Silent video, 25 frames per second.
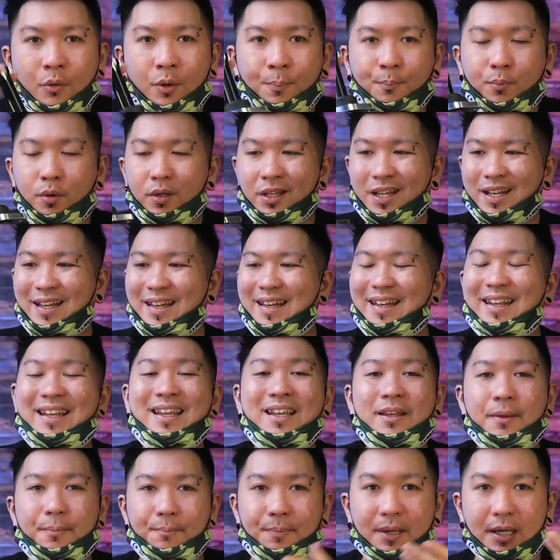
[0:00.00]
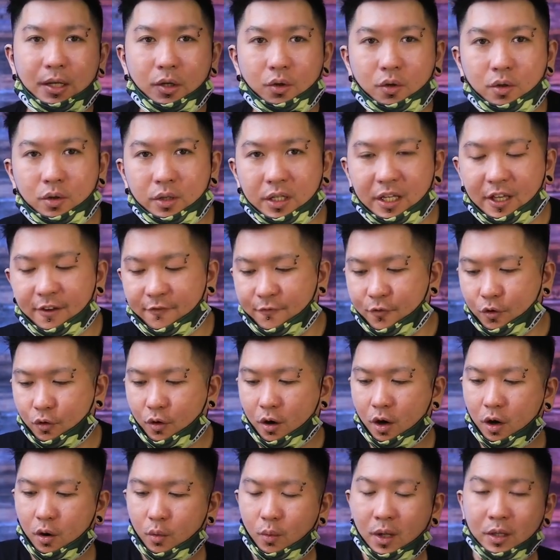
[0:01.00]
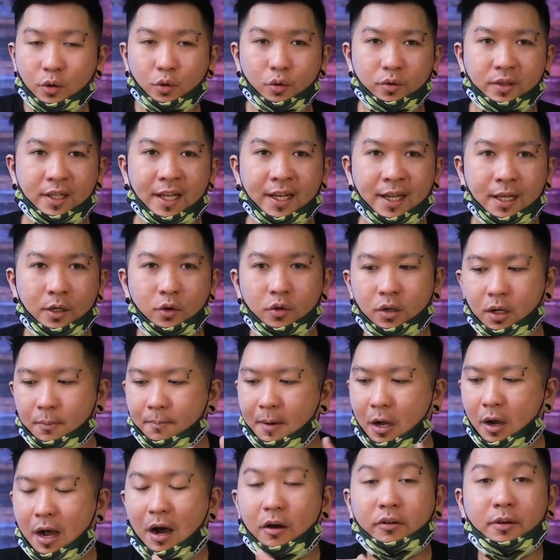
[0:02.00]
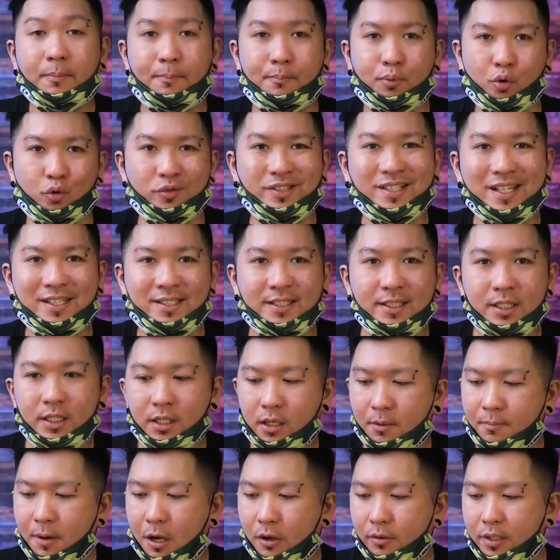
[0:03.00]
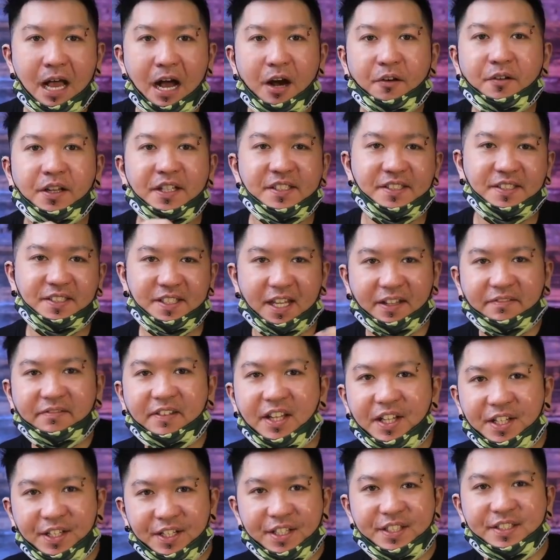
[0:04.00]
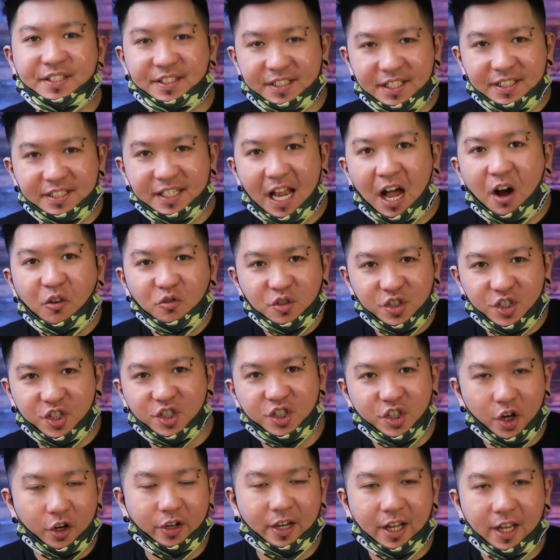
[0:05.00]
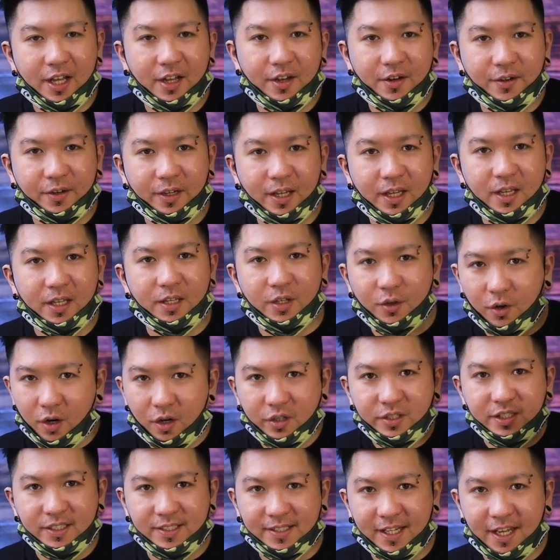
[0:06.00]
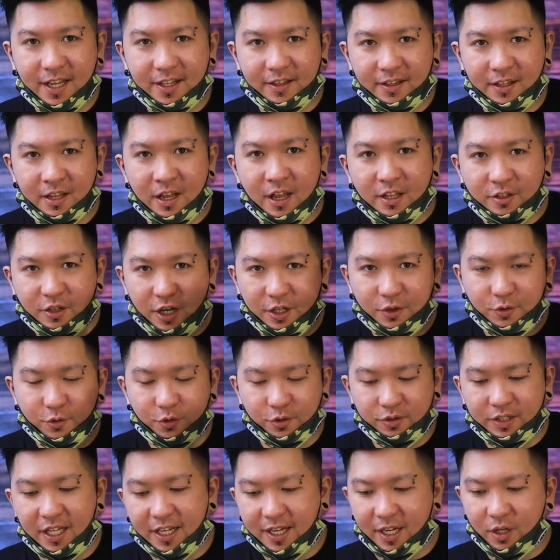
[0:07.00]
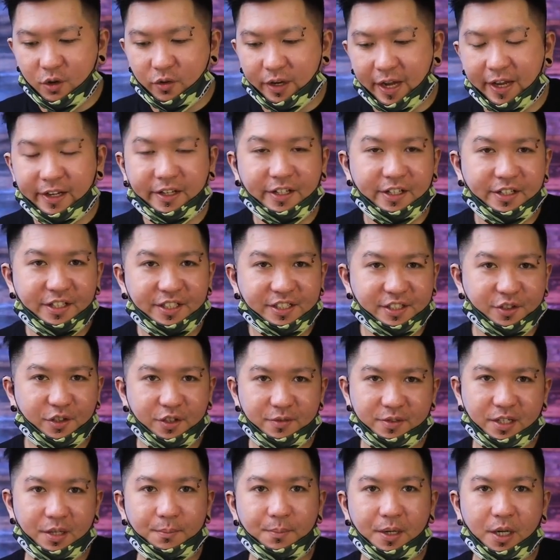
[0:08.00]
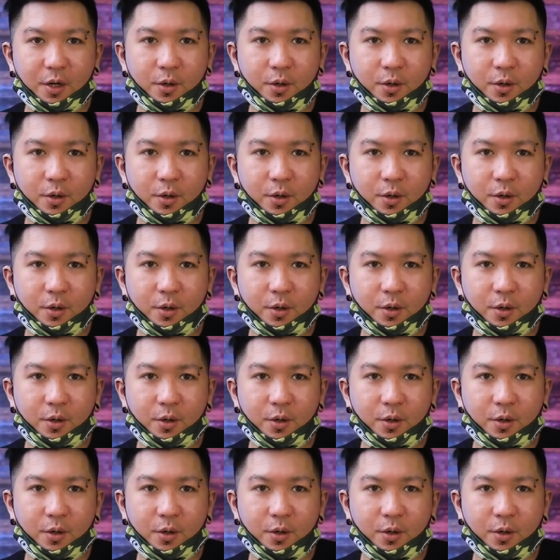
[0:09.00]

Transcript: I will put the link below if you all want to take a look about how the processing, about how they setting these things, how short, okay? You all just can try to take a look at the description